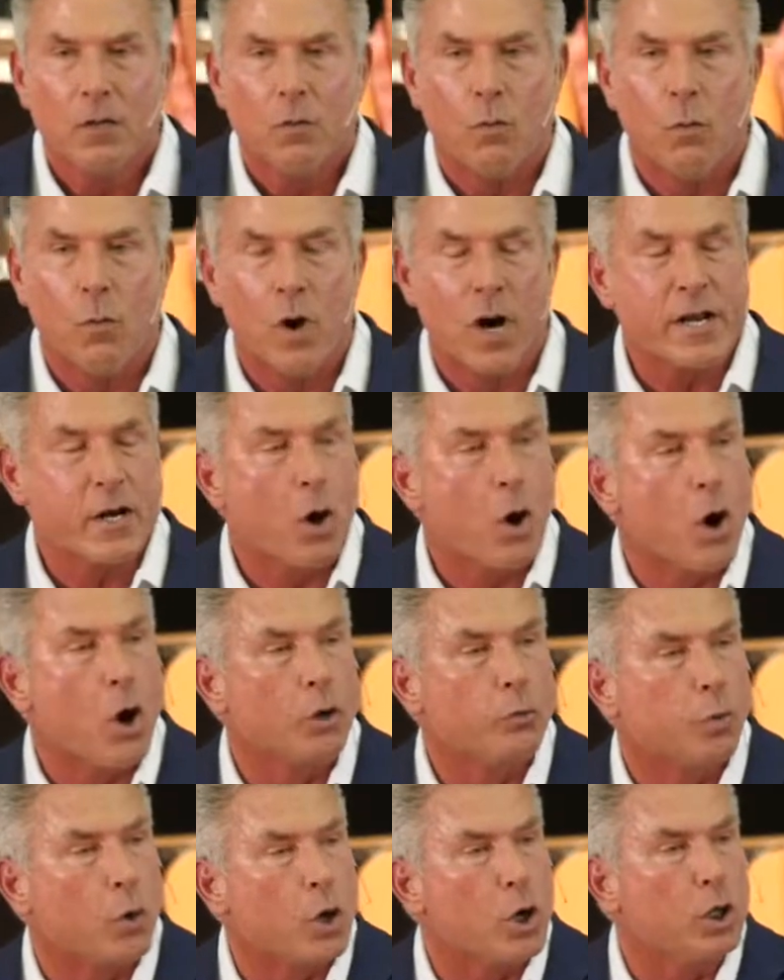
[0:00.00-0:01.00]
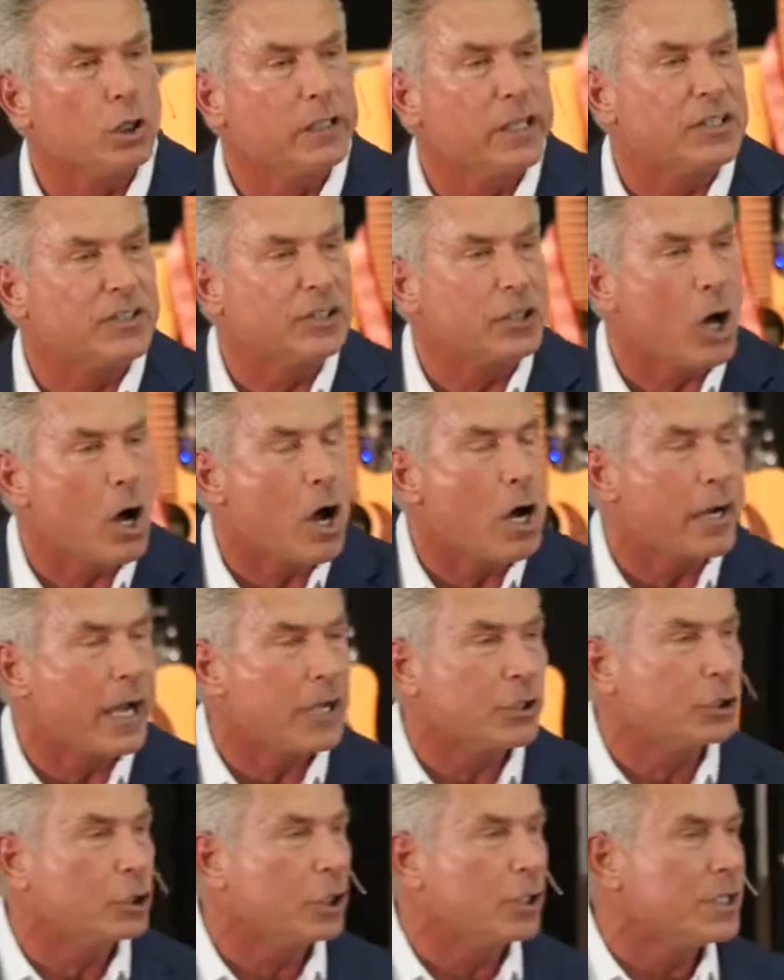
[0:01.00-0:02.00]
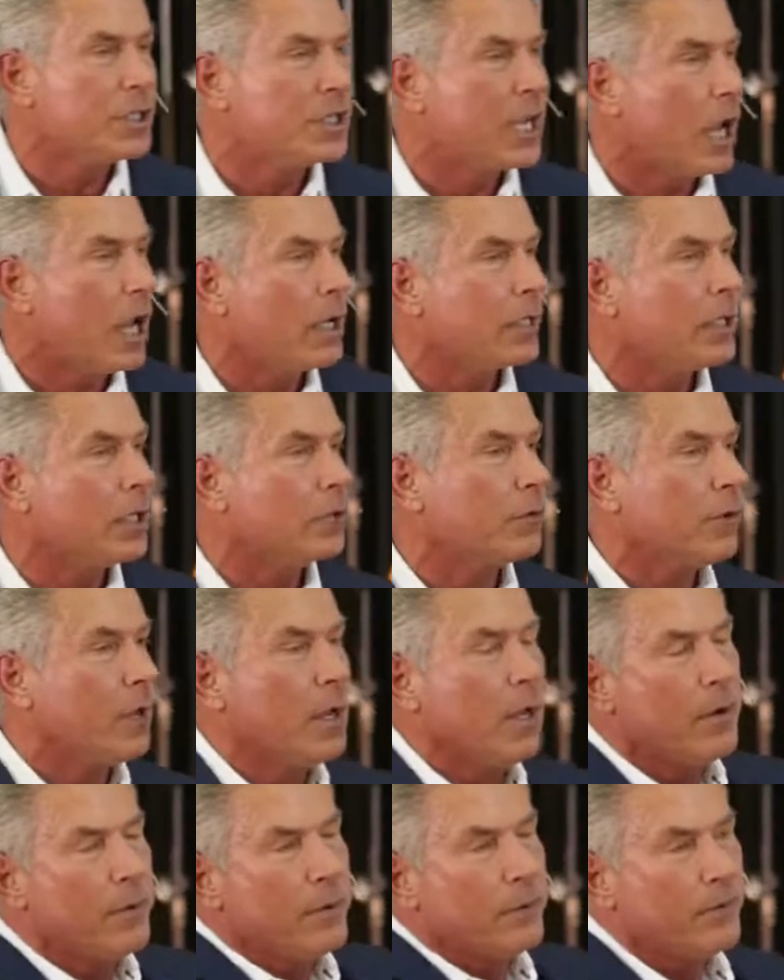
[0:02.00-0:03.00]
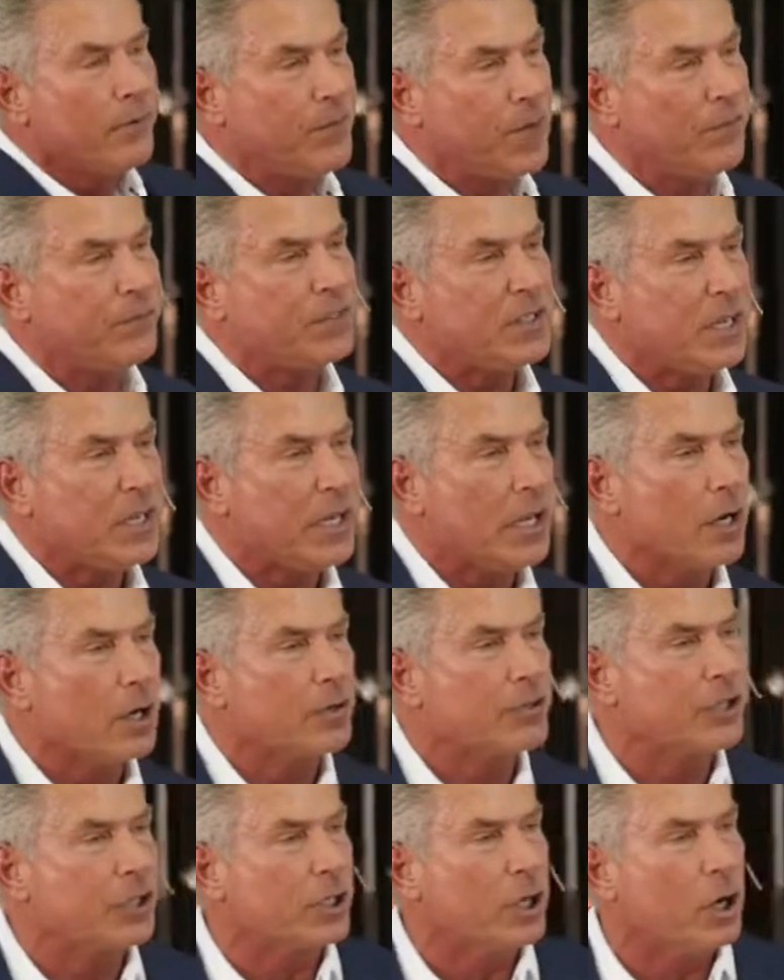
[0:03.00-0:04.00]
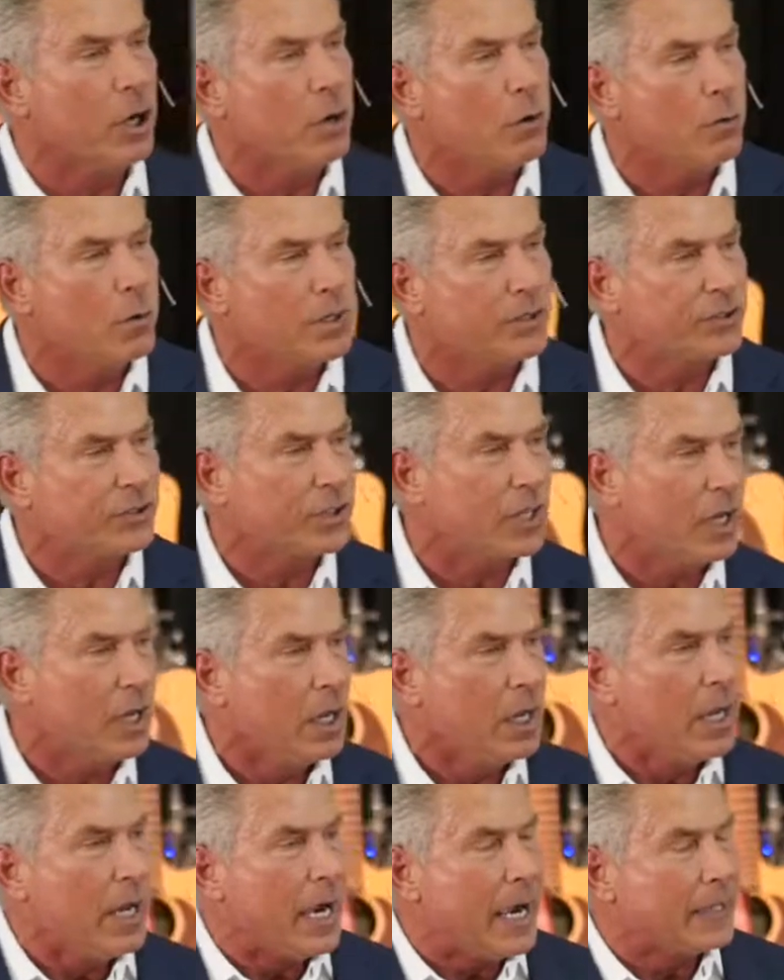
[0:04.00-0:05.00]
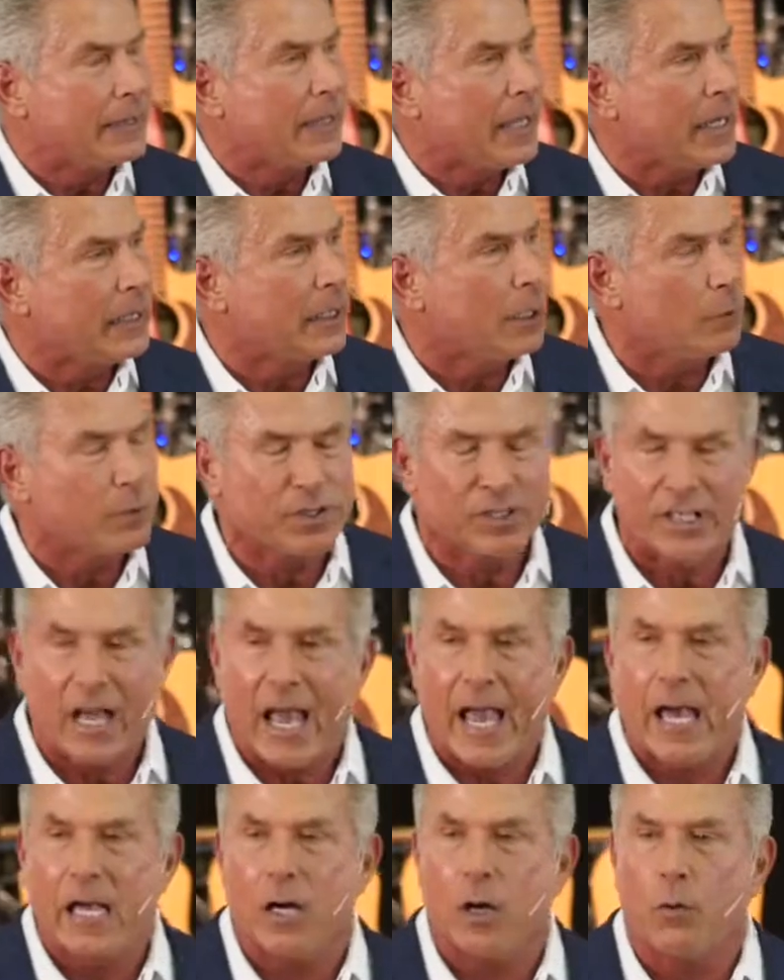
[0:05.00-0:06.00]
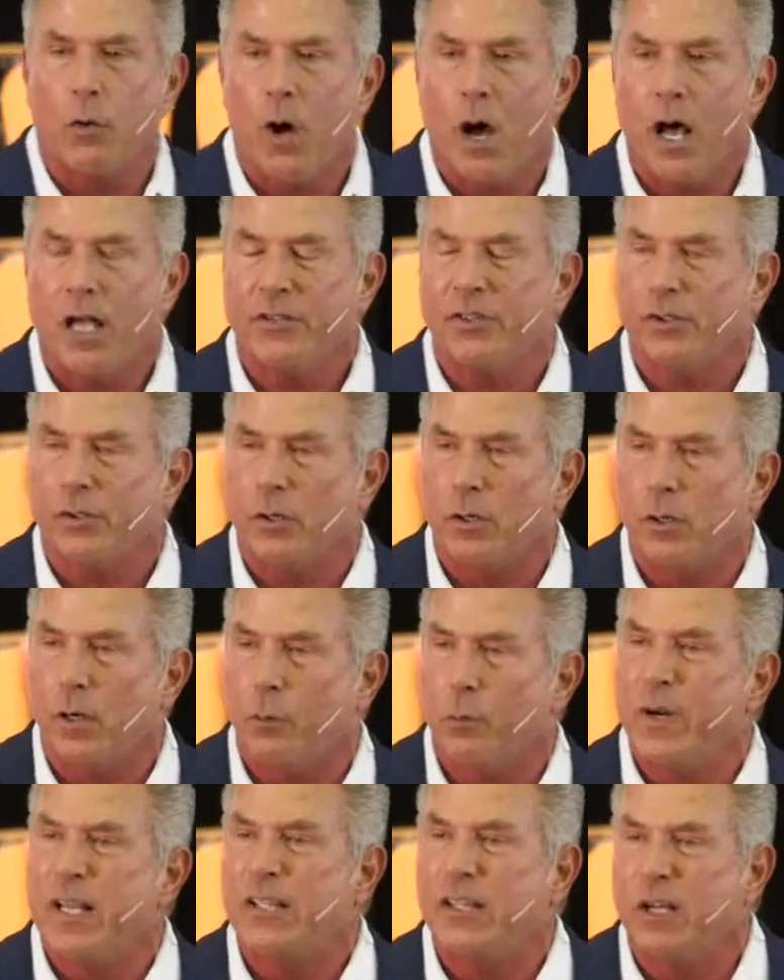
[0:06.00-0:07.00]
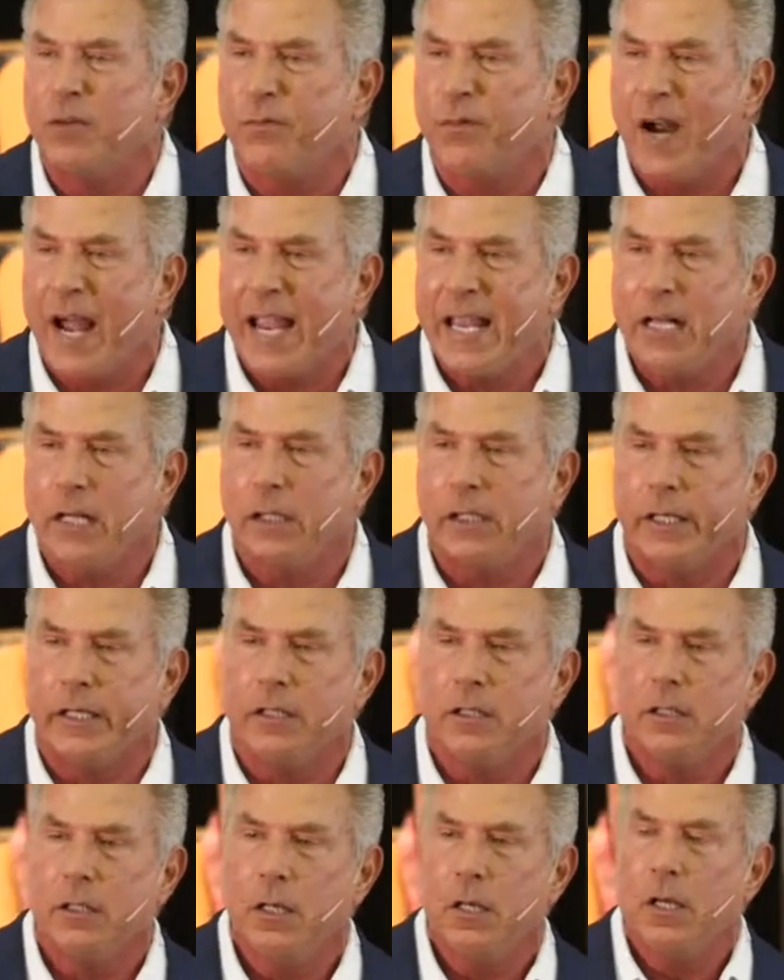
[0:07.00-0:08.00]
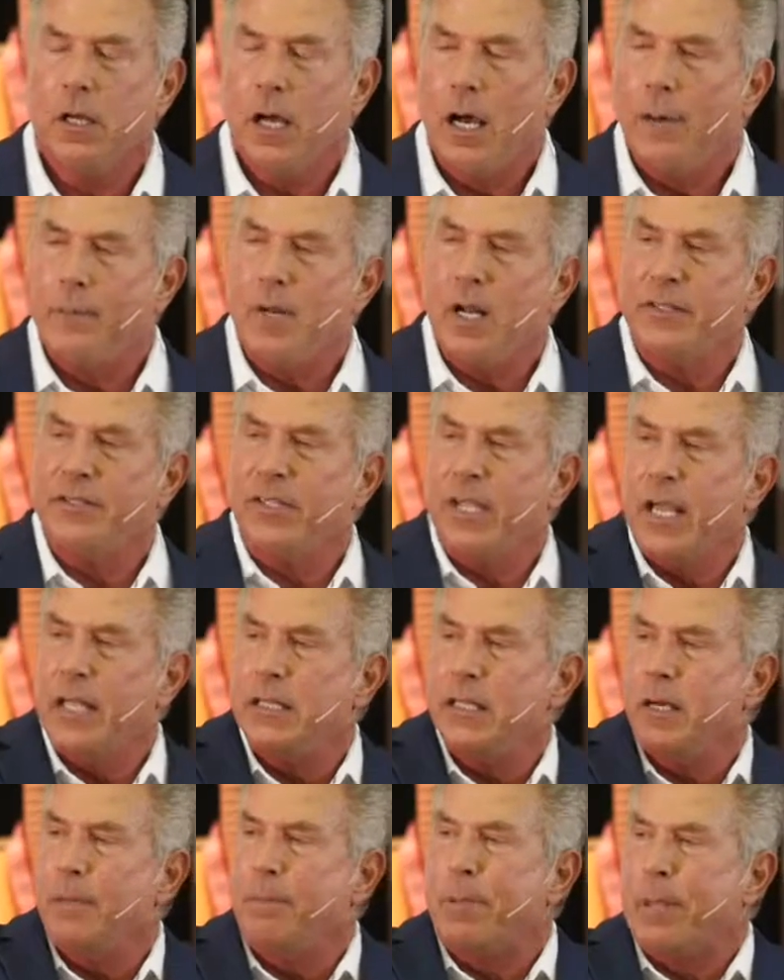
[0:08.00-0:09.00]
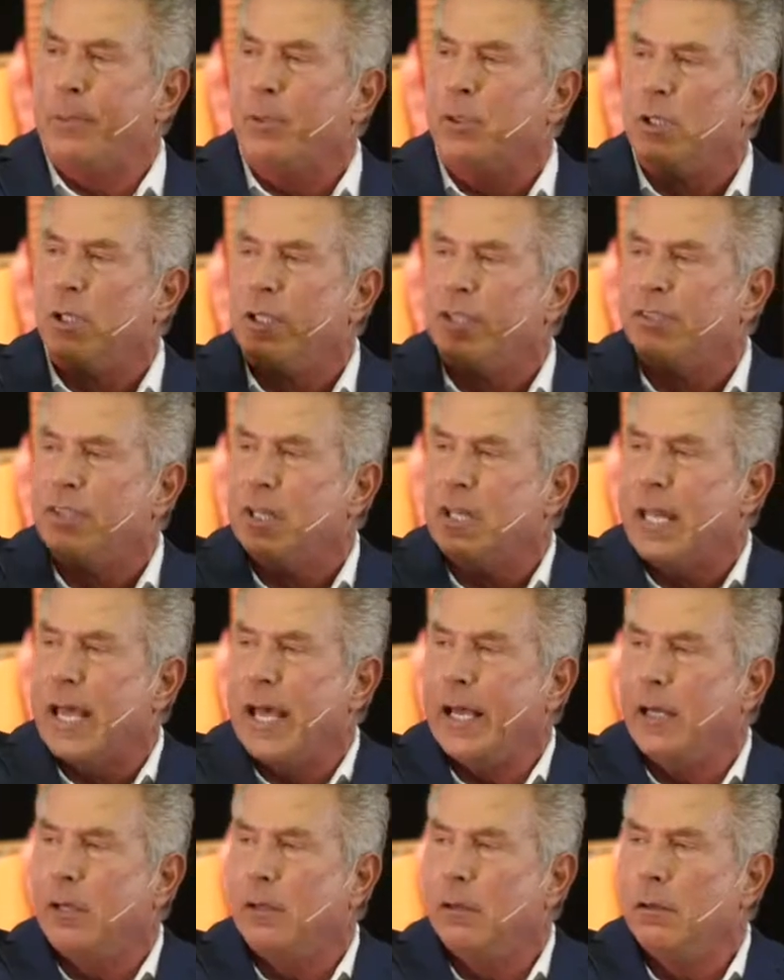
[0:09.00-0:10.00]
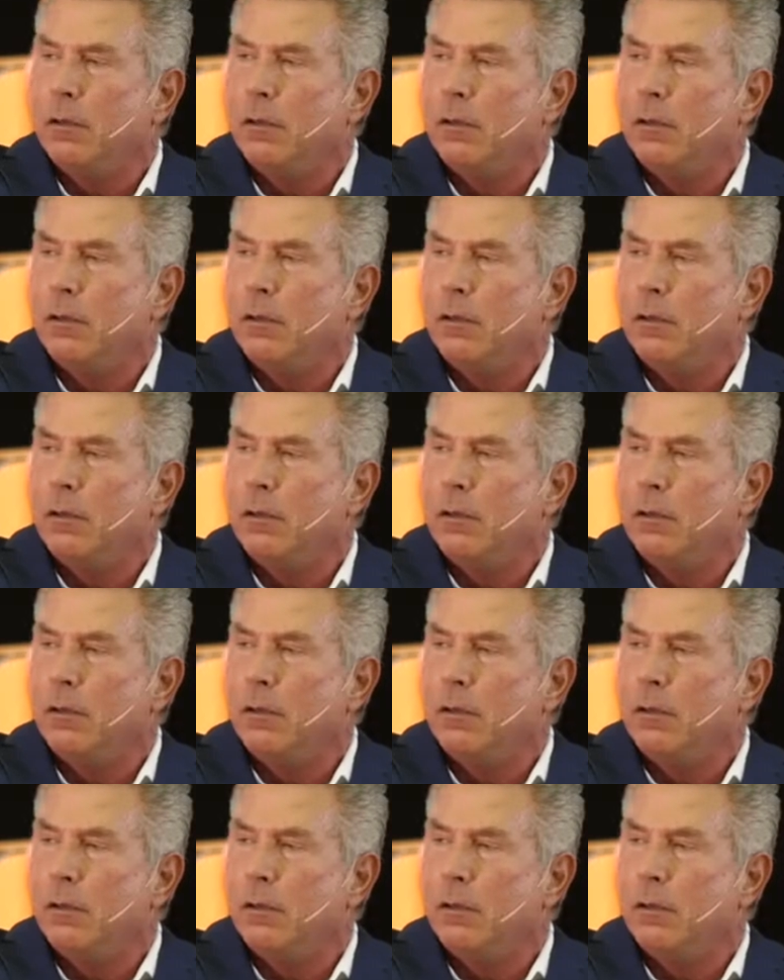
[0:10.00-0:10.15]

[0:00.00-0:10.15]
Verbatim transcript: One old worldly song, I shouldn't tell you 50 years ago was, uh, I think it was Diana Ross or Aretha Franklin. I'm not saying, young people, you listen to that.